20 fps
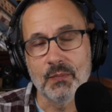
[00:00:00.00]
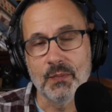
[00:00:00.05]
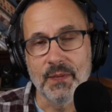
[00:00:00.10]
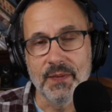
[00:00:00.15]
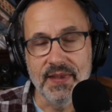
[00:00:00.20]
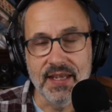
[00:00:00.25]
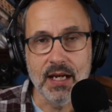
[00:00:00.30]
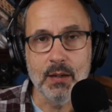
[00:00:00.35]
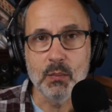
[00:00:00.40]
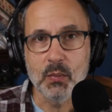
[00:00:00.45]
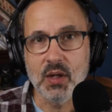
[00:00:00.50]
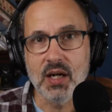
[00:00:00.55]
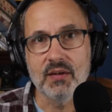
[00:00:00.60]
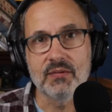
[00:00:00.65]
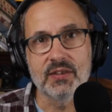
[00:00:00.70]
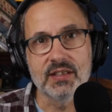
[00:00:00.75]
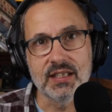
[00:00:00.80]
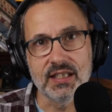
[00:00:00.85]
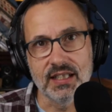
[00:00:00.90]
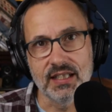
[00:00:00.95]
Net
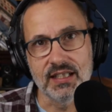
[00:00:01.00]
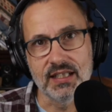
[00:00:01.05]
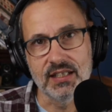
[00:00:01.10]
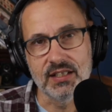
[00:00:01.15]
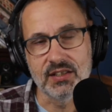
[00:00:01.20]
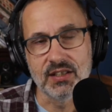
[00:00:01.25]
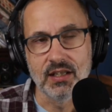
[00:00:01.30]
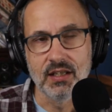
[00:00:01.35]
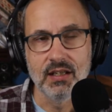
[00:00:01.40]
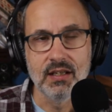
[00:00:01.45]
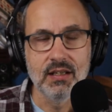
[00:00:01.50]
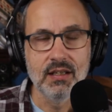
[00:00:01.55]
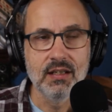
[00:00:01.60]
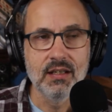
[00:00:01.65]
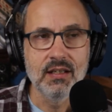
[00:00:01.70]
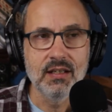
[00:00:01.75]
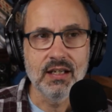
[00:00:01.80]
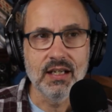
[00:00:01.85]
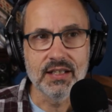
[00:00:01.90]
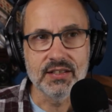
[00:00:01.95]
profit is
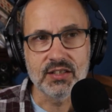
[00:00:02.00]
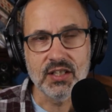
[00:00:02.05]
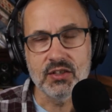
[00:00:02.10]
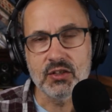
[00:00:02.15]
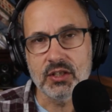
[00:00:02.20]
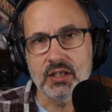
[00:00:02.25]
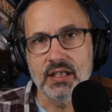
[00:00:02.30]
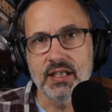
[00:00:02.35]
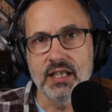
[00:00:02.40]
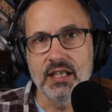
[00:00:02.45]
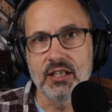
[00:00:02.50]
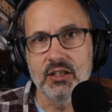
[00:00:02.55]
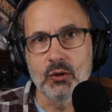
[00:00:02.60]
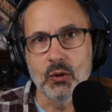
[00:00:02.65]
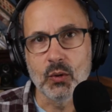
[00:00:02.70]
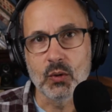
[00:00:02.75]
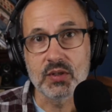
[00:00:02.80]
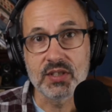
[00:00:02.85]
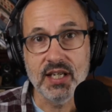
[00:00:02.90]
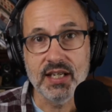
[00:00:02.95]
essentially
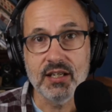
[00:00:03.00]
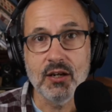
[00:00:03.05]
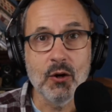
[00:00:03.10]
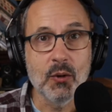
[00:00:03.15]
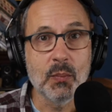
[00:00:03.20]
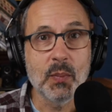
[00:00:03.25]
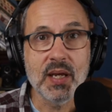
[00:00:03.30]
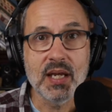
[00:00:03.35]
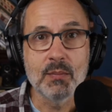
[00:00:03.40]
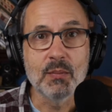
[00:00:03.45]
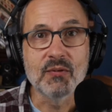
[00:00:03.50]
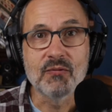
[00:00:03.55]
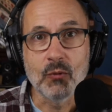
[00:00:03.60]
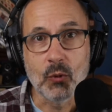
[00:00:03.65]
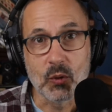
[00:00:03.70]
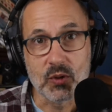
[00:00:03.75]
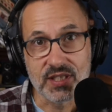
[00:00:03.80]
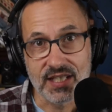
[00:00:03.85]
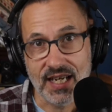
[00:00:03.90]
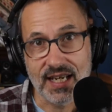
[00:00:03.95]
your take-home pay
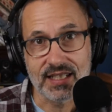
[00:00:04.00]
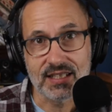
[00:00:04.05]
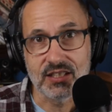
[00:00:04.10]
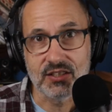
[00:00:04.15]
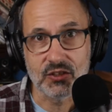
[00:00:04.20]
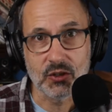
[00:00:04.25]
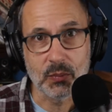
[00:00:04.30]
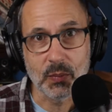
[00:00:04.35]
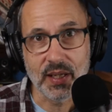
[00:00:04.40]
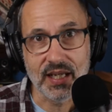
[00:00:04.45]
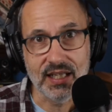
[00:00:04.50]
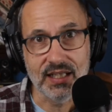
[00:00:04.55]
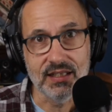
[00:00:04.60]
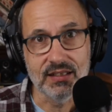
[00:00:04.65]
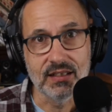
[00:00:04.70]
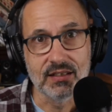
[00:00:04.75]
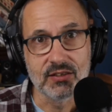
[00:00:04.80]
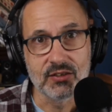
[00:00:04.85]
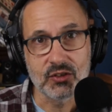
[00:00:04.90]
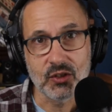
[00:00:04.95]
before taxes are
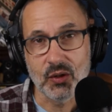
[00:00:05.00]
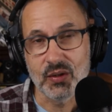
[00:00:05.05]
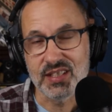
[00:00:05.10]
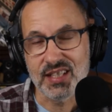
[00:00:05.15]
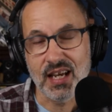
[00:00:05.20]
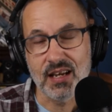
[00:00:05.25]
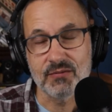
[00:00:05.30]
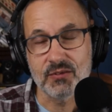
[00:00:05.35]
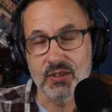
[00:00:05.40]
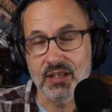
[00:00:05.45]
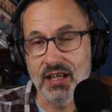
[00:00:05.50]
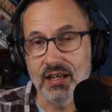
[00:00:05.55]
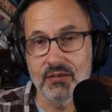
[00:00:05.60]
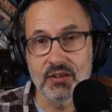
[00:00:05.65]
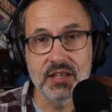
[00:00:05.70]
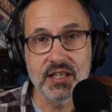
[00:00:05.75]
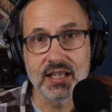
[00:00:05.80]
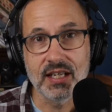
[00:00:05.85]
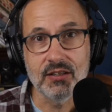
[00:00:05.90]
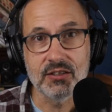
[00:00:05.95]
paid. So it's after
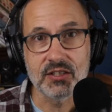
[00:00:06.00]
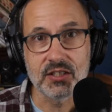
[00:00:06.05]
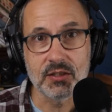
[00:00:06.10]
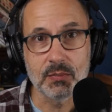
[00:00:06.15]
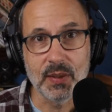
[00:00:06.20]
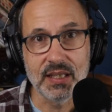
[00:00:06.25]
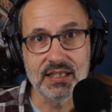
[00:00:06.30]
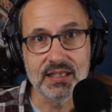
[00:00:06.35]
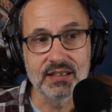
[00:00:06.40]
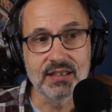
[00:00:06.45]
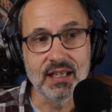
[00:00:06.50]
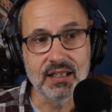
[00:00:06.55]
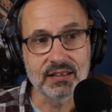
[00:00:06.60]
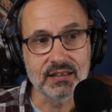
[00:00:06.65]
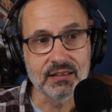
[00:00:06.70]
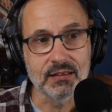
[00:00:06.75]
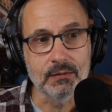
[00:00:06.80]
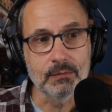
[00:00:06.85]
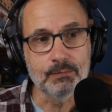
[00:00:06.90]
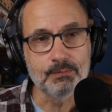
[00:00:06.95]
everything else has been
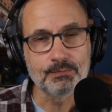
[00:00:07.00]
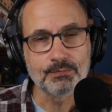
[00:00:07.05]
deducted.